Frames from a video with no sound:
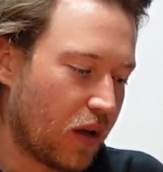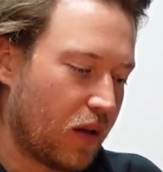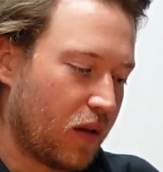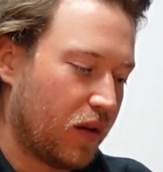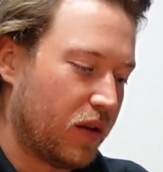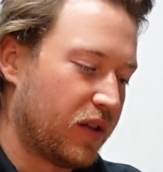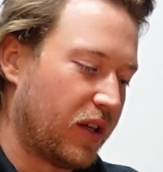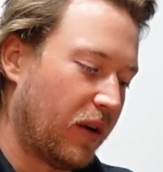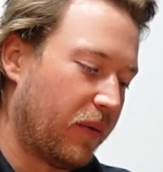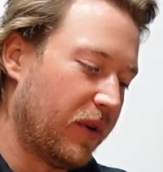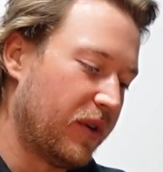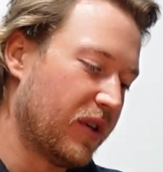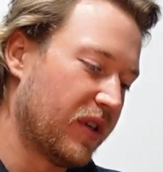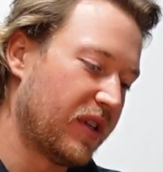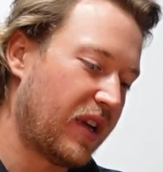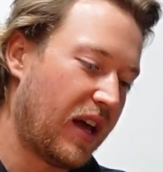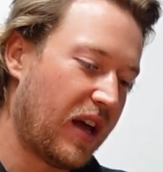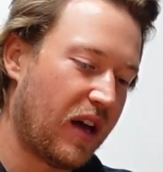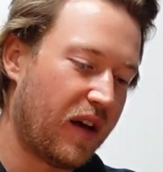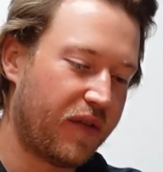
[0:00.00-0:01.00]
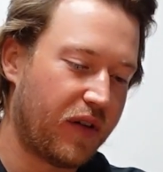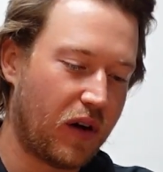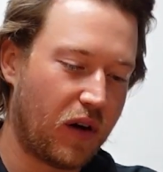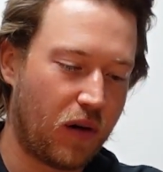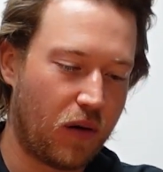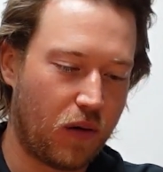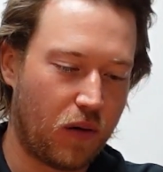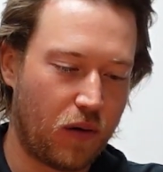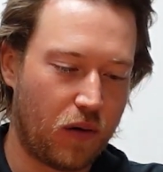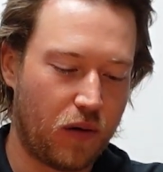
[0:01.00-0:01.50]
Looks like we just have
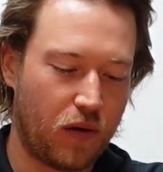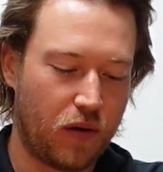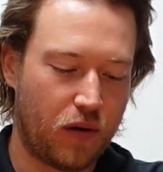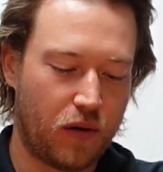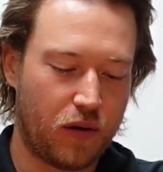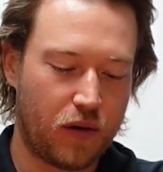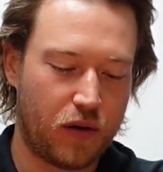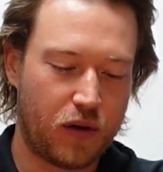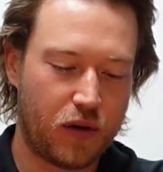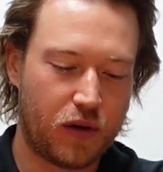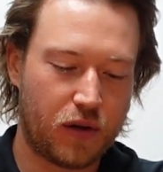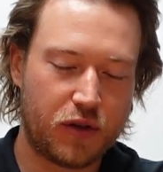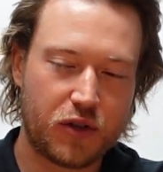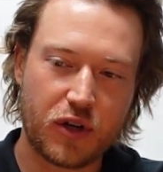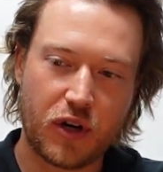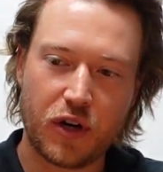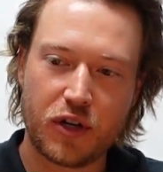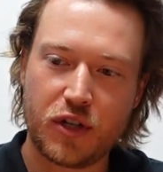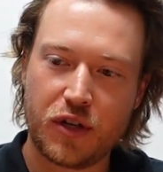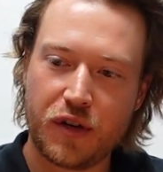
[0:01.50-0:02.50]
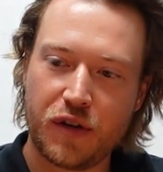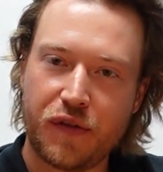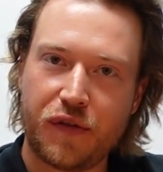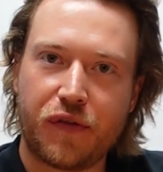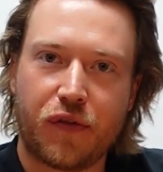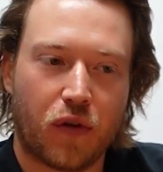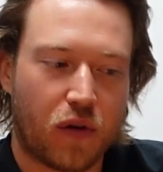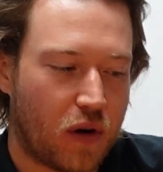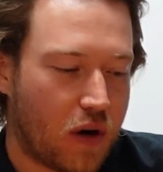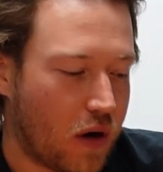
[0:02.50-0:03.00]
our charger
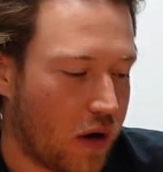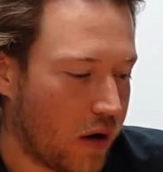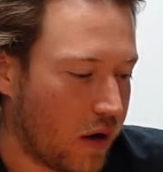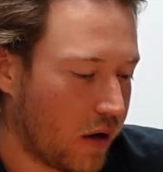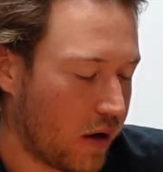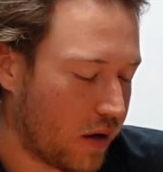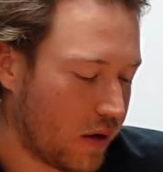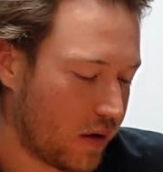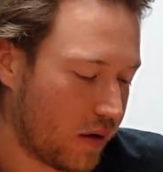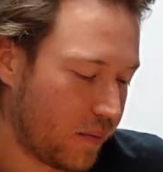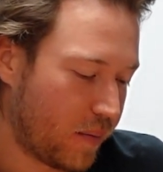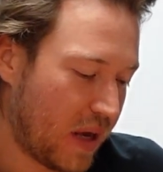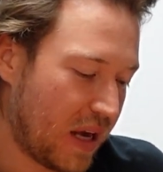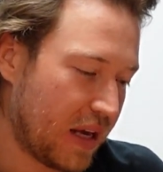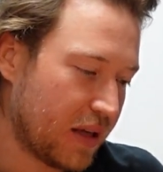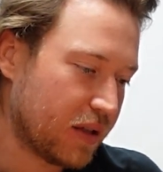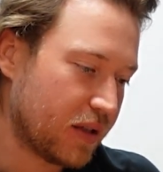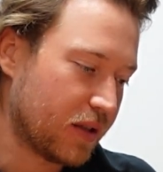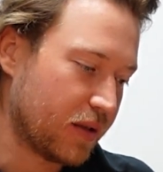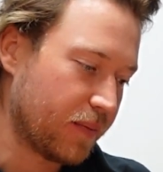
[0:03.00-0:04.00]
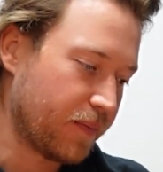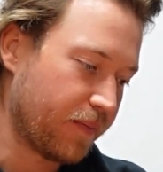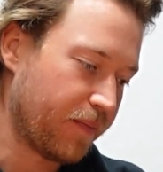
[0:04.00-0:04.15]
for our base,